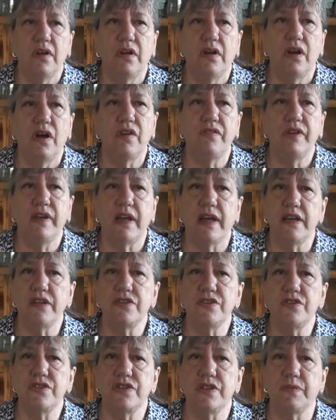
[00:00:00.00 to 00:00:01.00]
Her
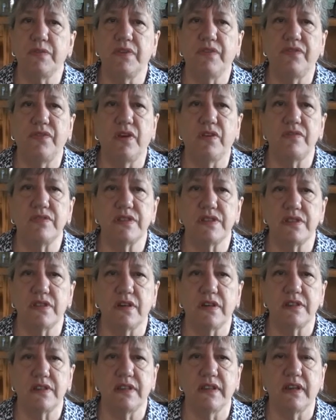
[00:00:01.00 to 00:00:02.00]
relationship with Florence
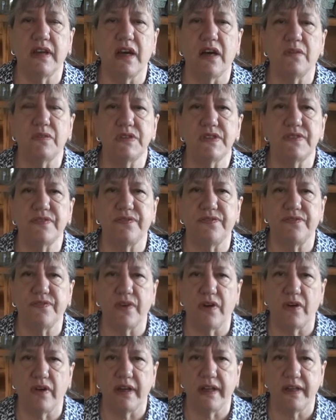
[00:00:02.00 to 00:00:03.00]
Nightingale was
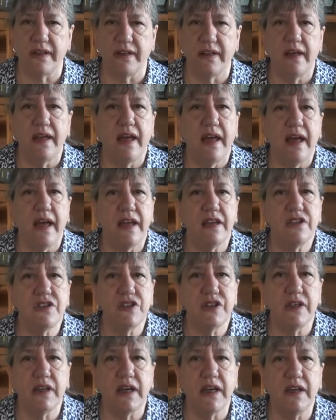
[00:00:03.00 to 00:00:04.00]
fine, and
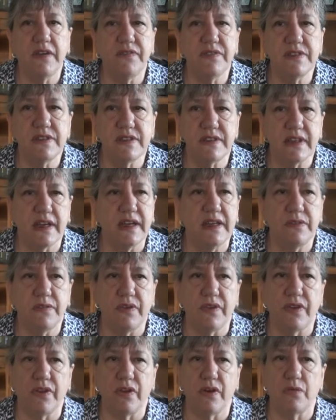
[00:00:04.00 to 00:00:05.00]
she even stayed
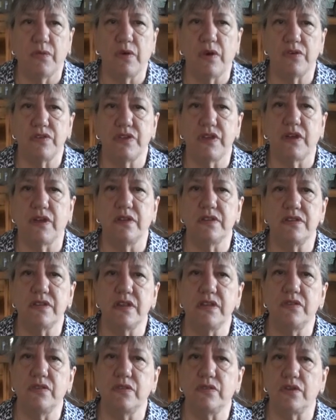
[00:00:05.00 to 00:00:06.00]
with her while she
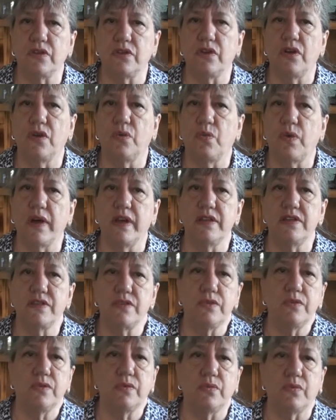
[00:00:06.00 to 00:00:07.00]
continued on her way to
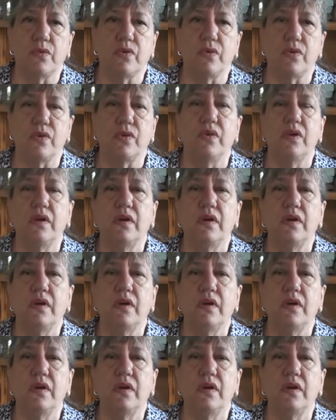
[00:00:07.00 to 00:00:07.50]
the war.